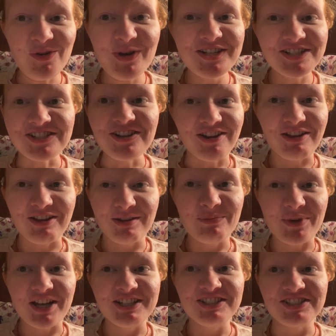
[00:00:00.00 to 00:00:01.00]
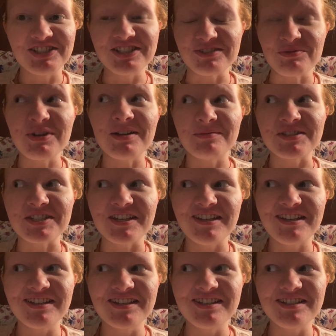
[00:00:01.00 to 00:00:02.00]
one's not gonna budge, is what I'm
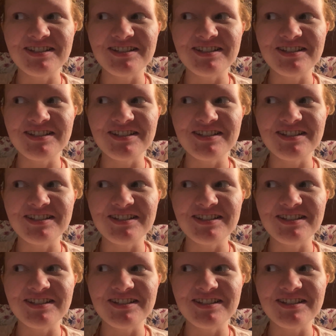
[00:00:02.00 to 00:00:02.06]
saying.